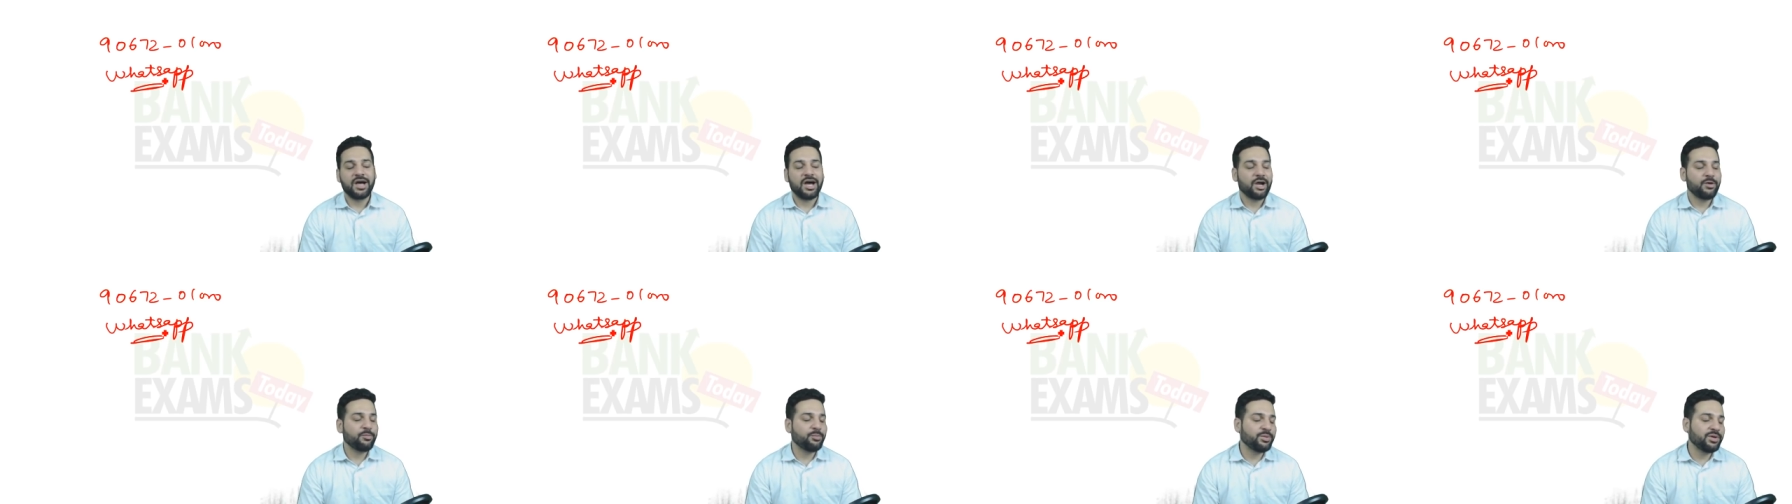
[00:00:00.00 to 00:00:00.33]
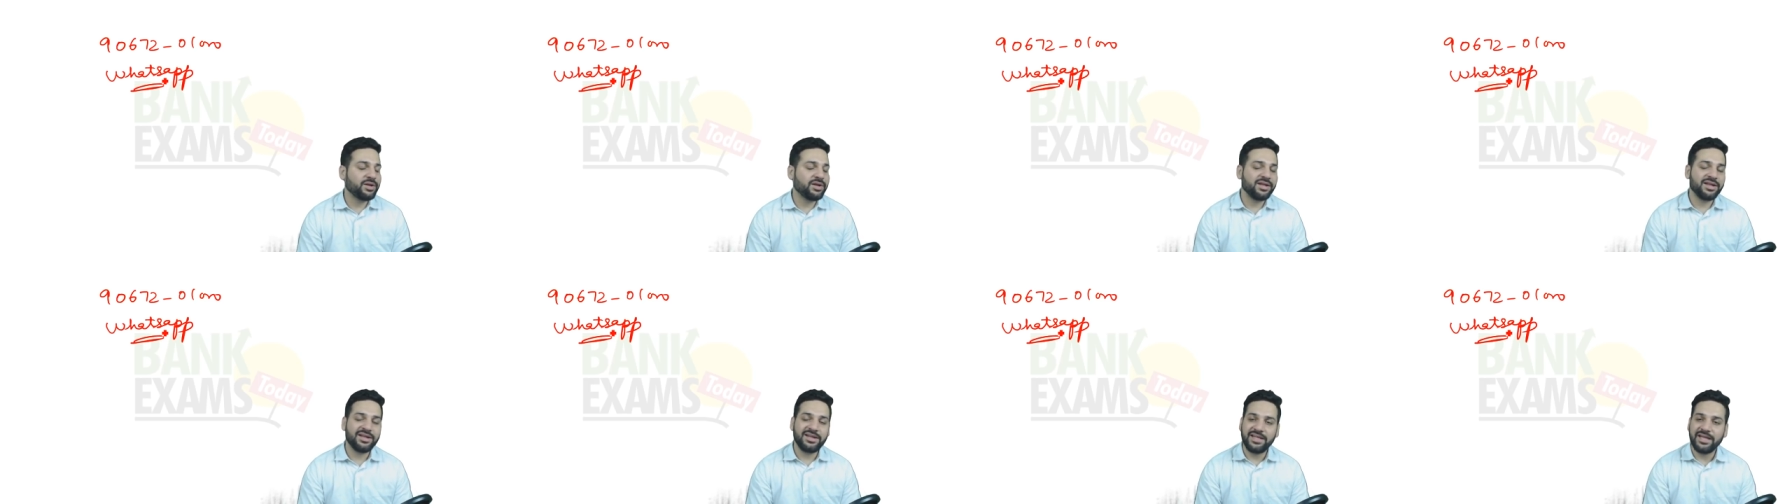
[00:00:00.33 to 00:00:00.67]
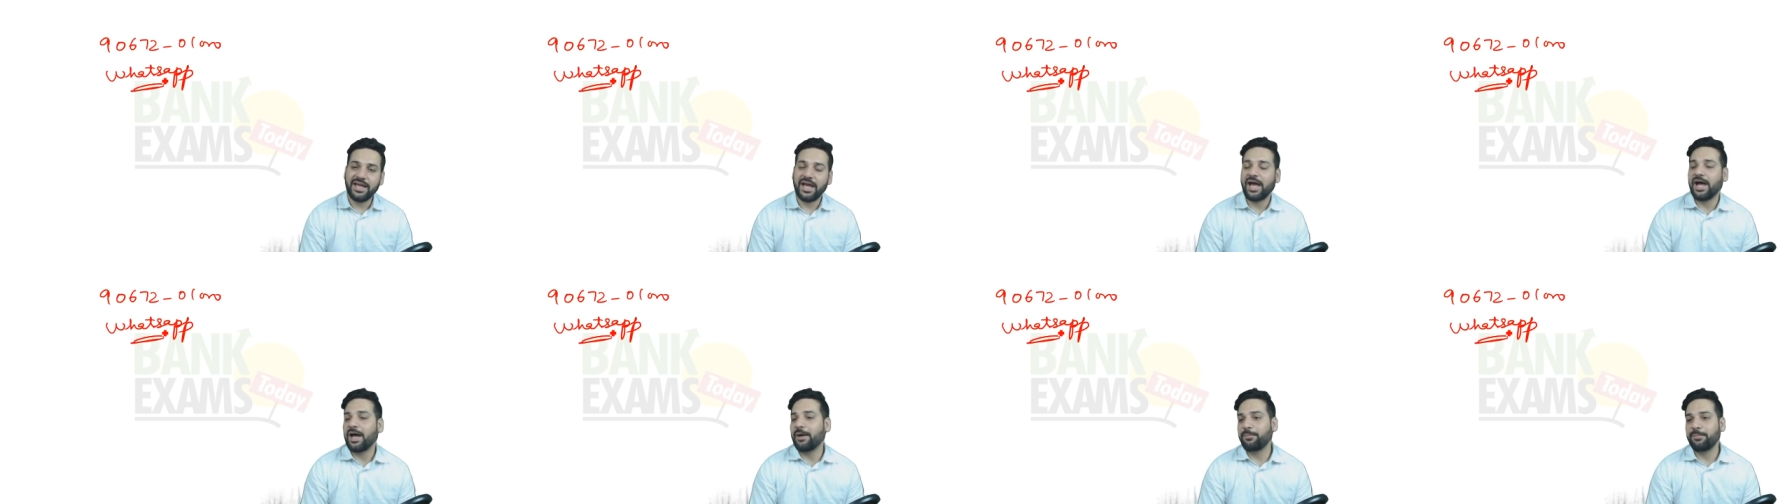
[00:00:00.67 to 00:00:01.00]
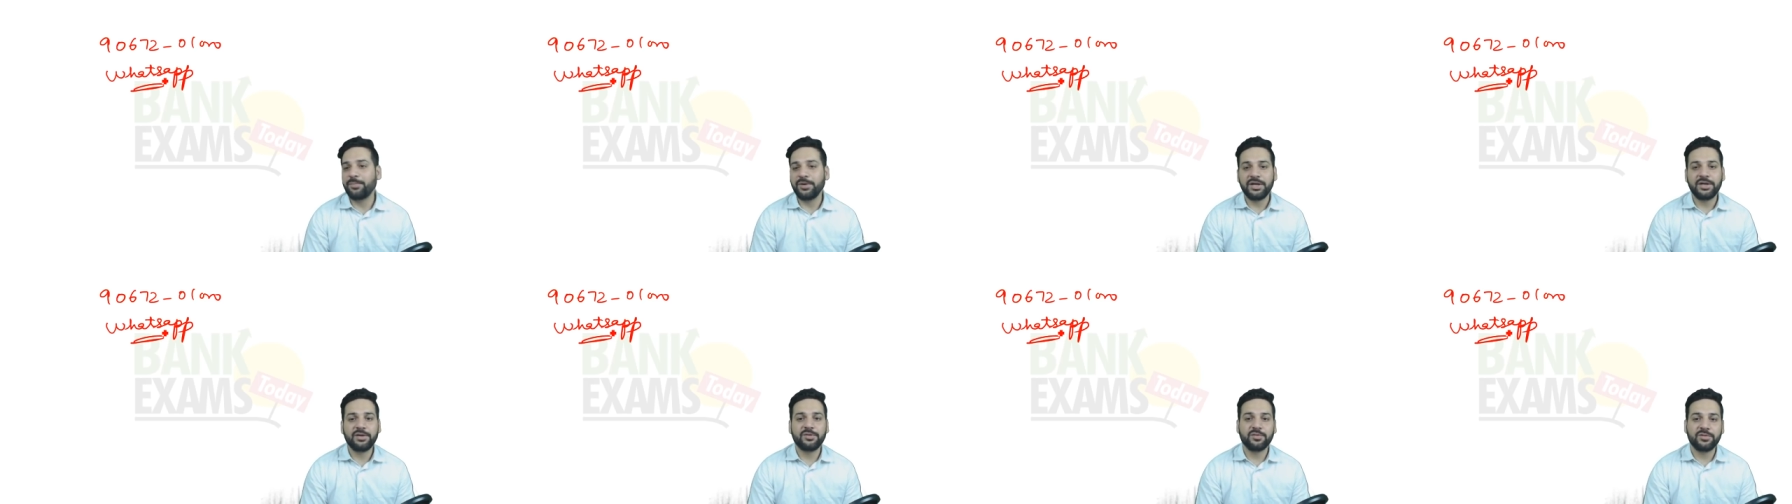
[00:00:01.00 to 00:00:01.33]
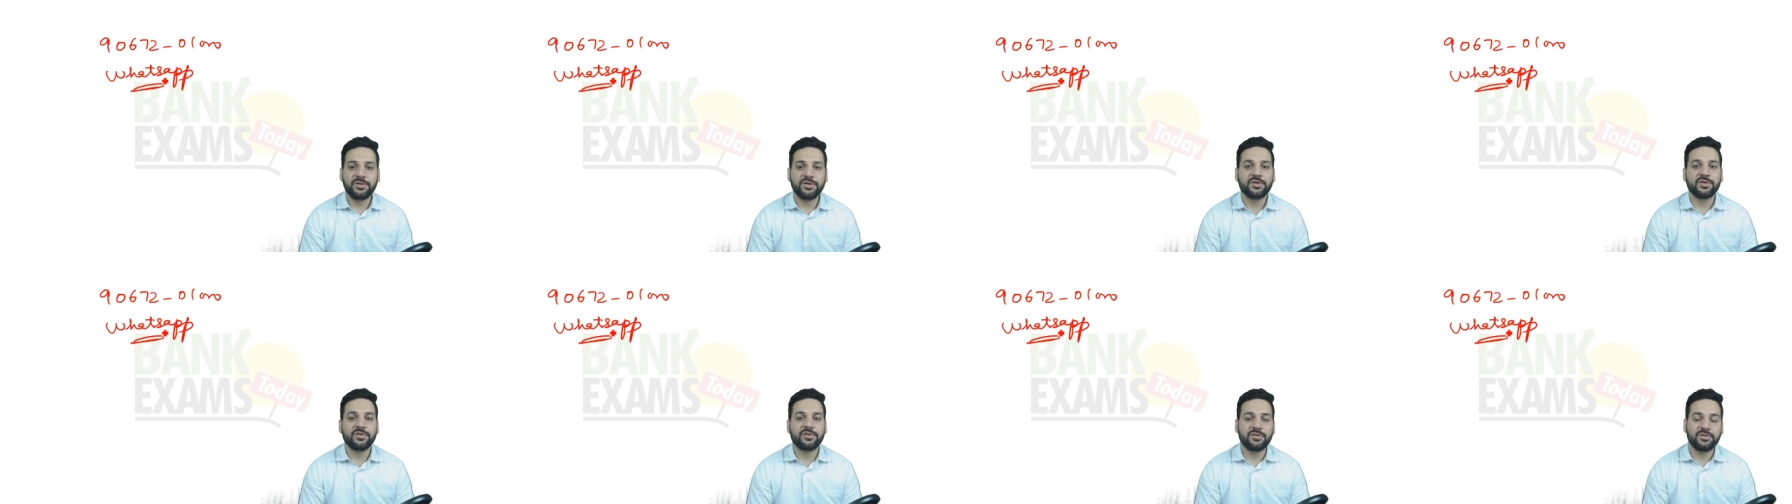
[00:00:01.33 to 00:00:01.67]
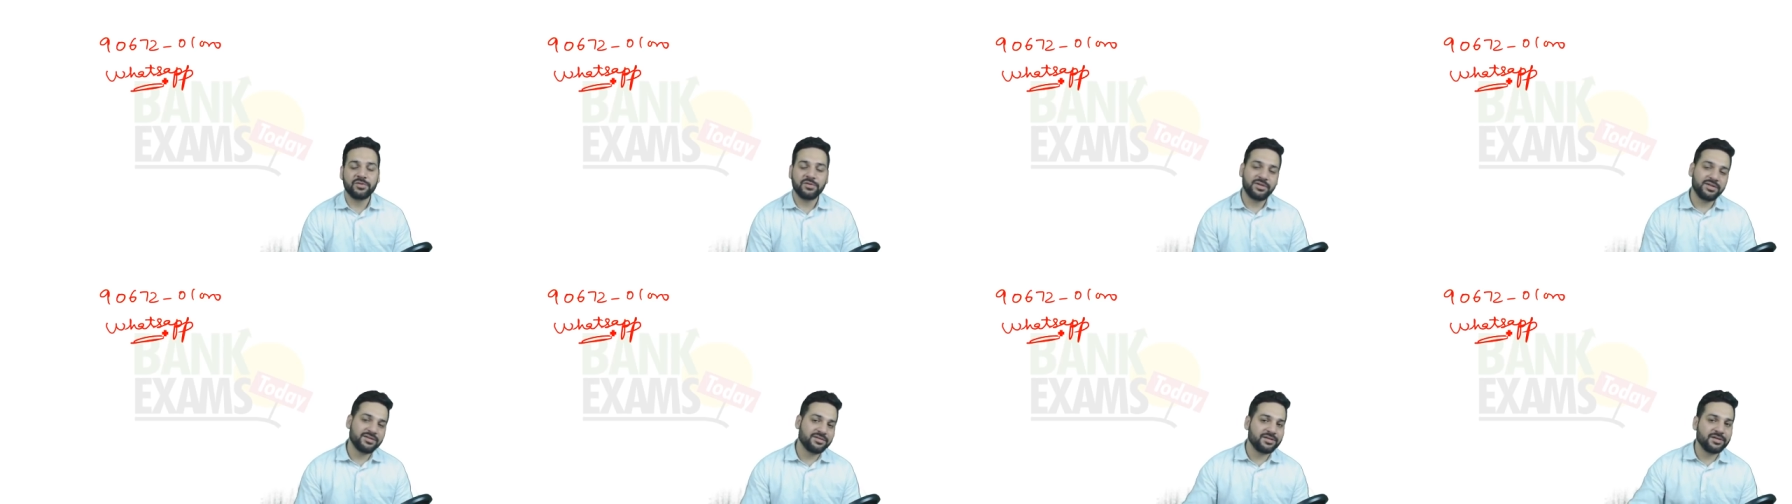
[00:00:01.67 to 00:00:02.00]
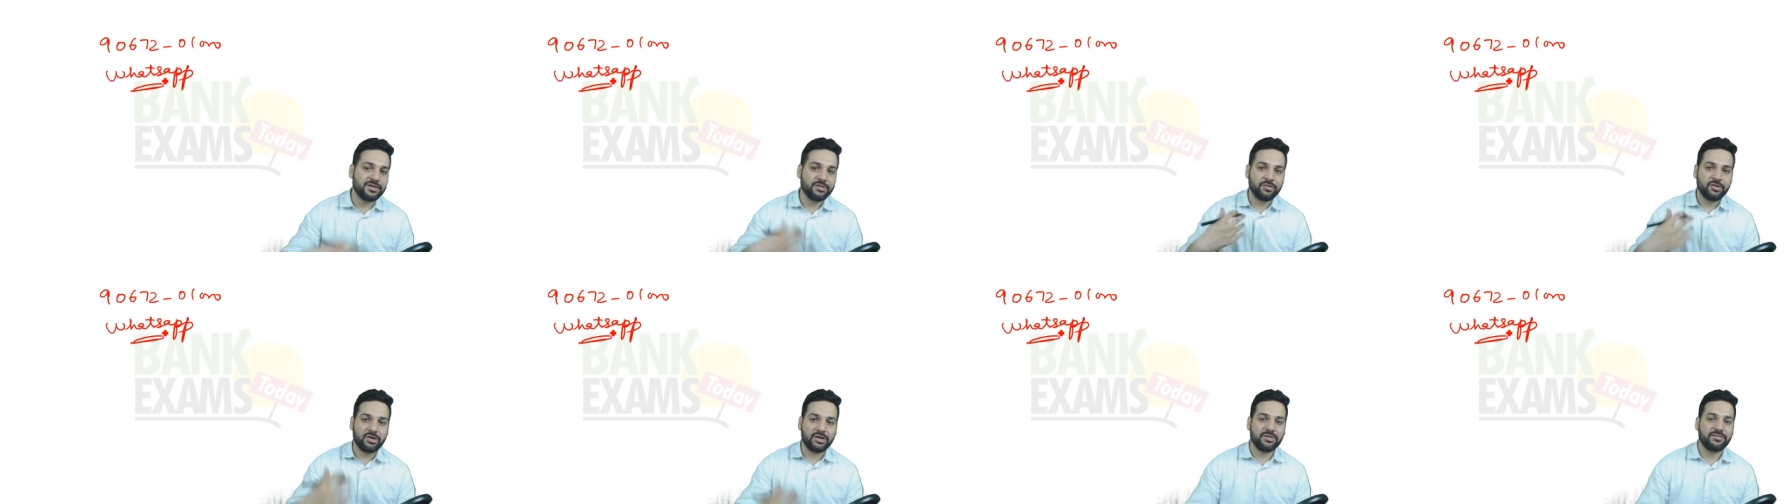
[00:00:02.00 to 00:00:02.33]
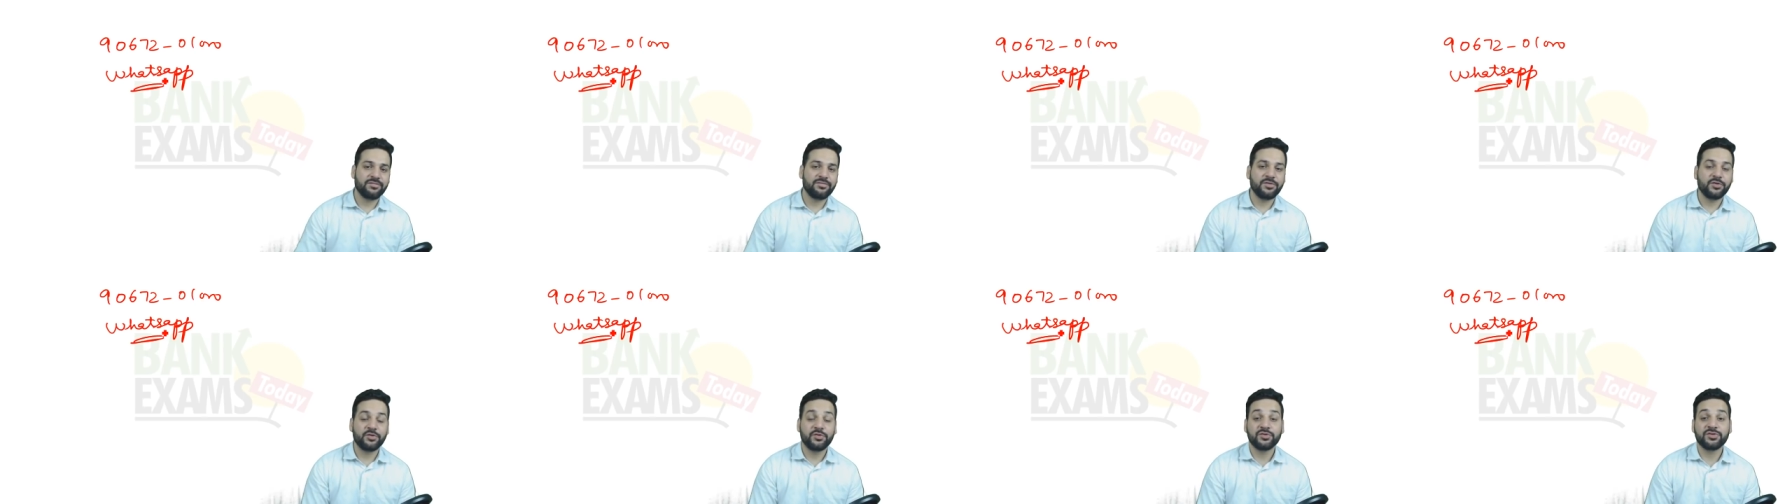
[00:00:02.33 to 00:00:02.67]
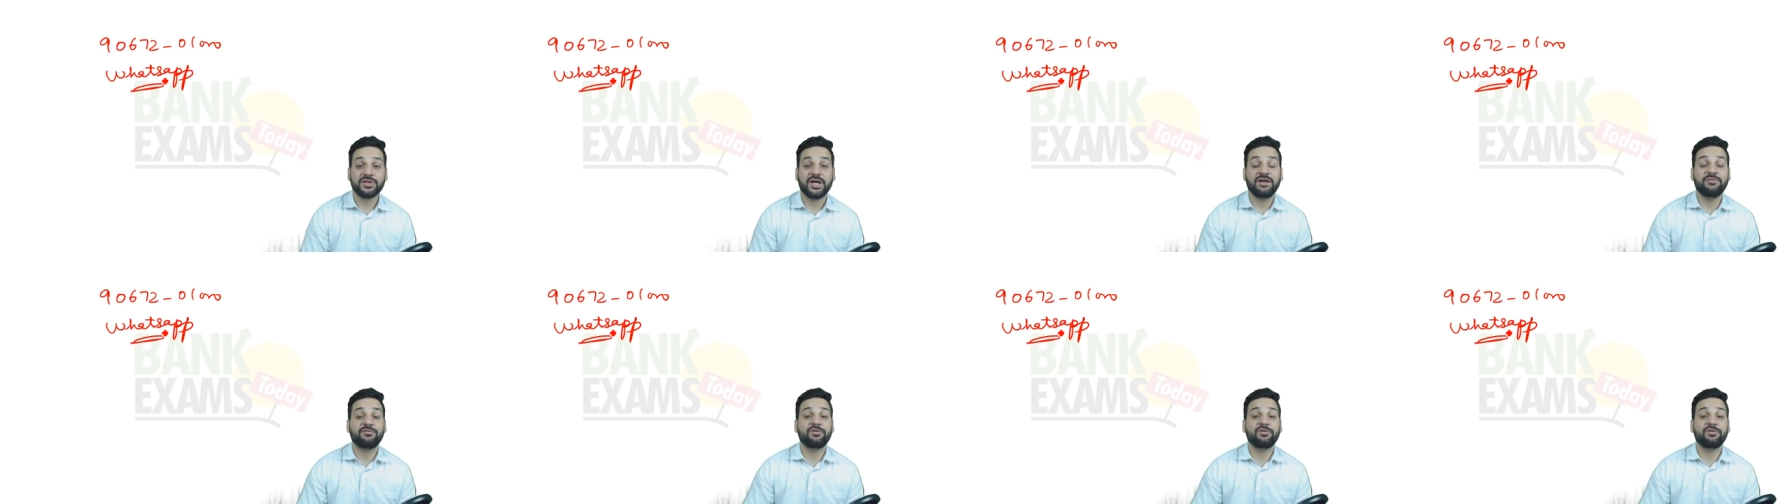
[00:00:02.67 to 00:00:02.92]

i'd be really happy to you know to listen to your reviews i